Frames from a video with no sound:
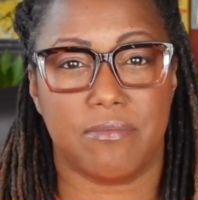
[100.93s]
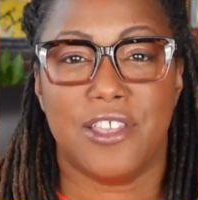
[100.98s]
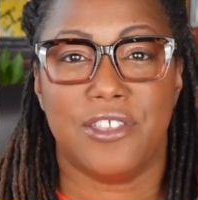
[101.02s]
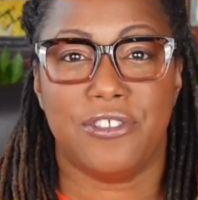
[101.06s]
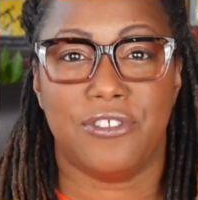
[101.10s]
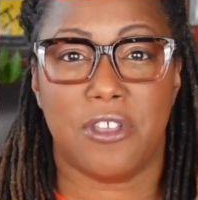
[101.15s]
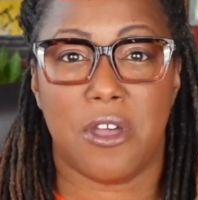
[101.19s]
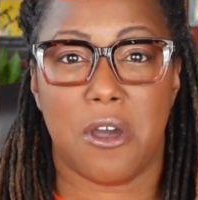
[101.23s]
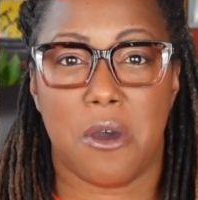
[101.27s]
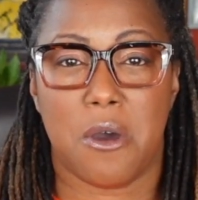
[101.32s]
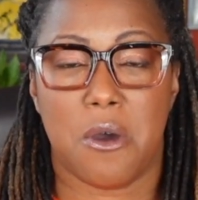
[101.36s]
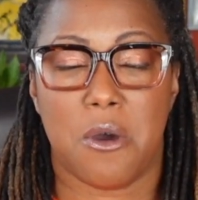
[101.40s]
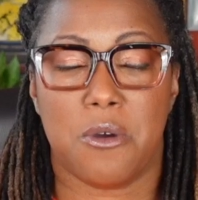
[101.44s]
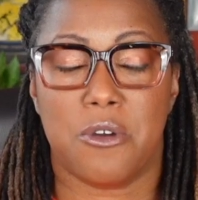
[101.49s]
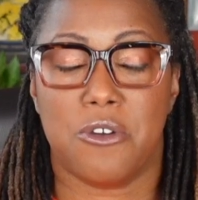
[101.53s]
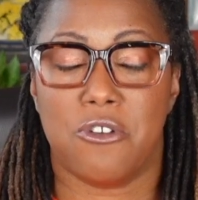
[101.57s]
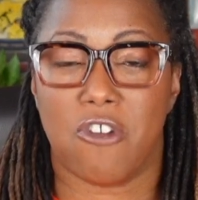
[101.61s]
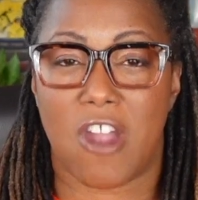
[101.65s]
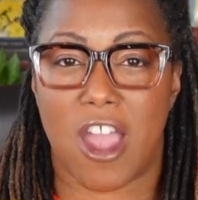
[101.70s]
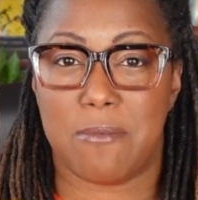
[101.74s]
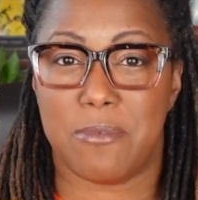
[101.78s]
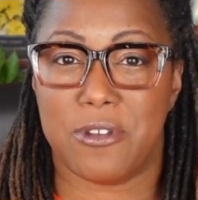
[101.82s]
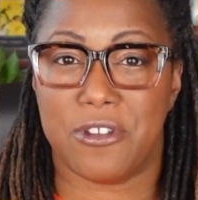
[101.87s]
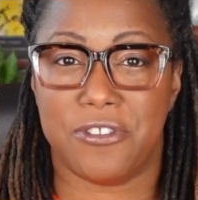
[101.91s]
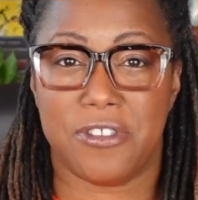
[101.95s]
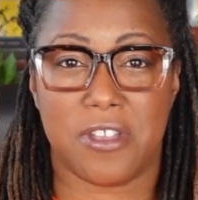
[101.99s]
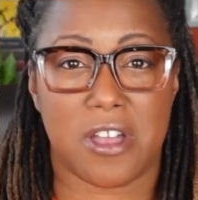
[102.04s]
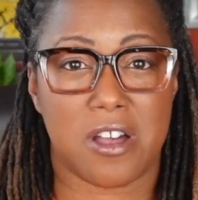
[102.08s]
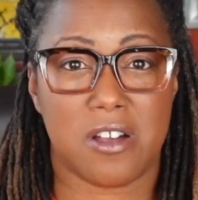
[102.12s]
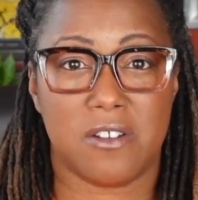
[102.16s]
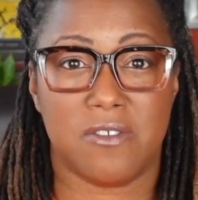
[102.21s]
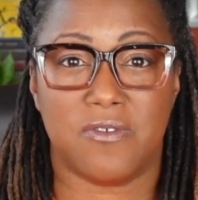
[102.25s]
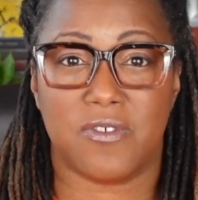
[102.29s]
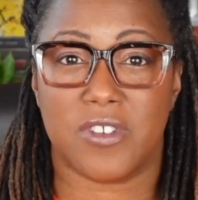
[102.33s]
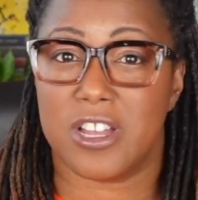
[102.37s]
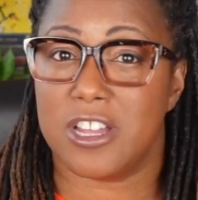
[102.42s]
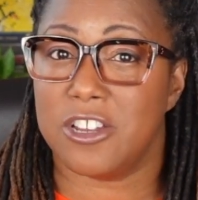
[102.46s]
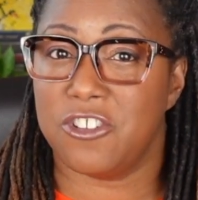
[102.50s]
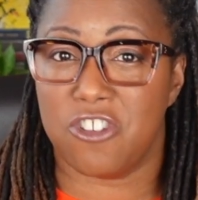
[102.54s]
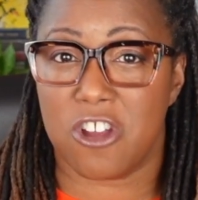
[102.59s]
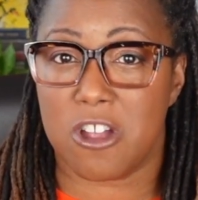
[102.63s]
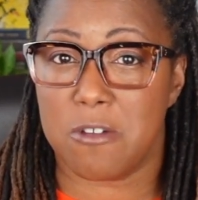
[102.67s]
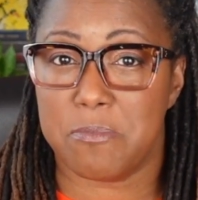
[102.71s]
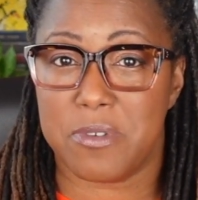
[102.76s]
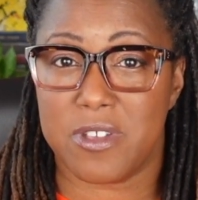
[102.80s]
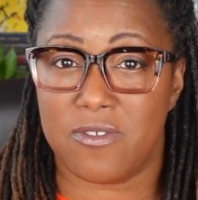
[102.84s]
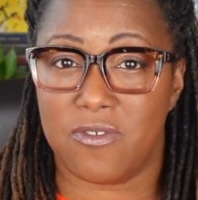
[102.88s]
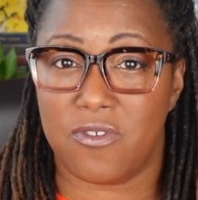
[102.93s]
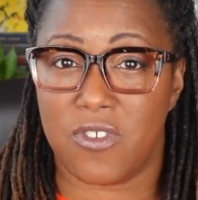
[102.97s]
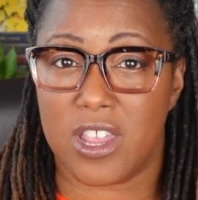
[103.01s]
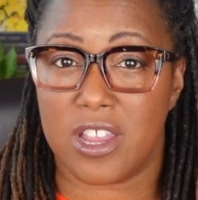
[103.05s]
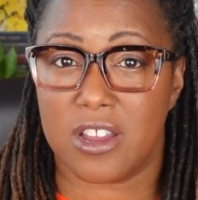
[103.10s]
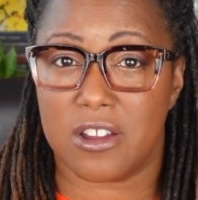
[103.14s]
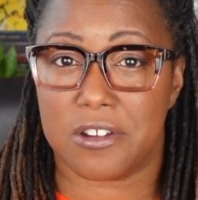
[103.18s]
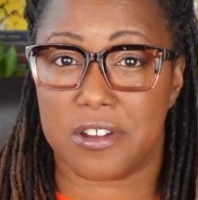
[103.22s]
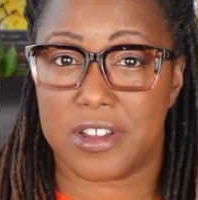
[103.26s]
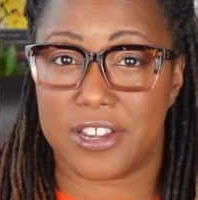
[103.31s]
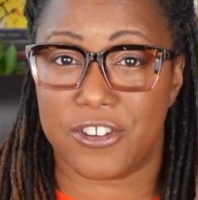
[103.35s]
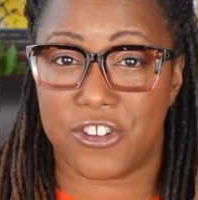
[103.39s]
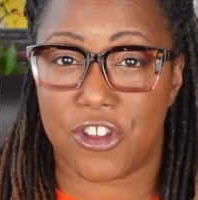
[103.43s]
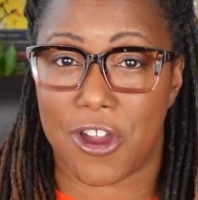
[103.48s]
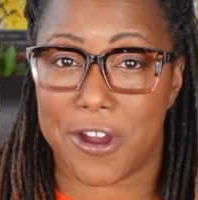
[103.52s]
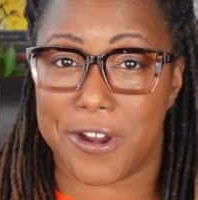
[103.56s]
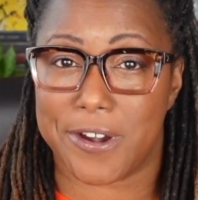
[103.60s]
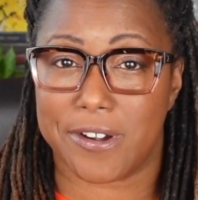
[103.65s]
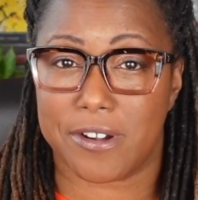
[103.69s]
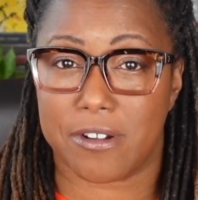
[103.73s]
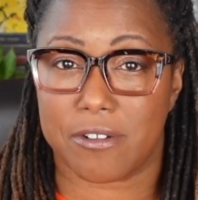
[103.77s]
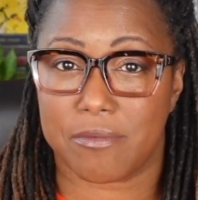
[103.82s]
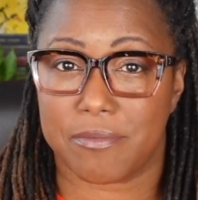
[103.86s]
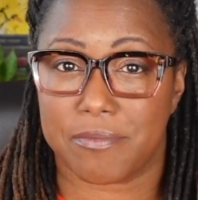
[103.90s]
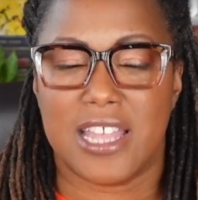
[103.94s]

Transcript: So grab yourself a trumpet fingering chart.